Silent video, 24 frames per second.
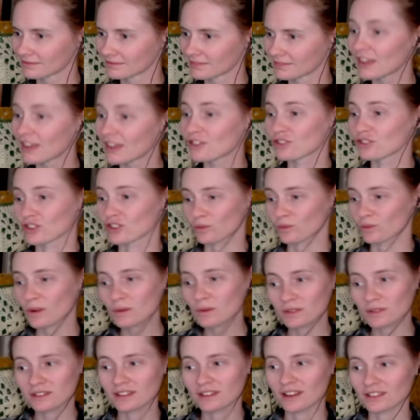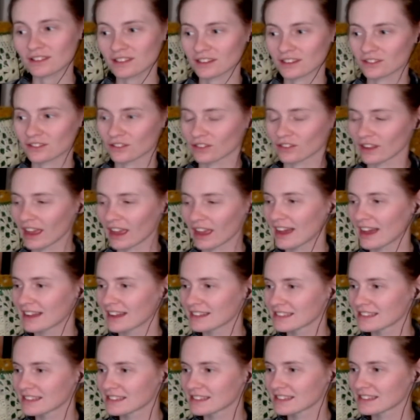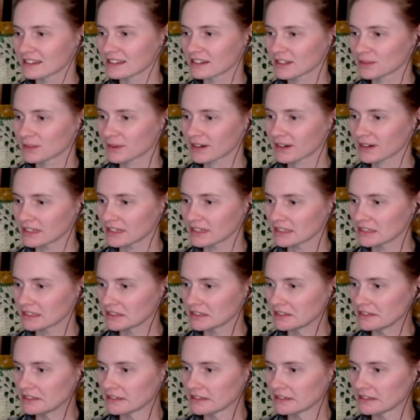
And she's worked with South because she has uh, experience.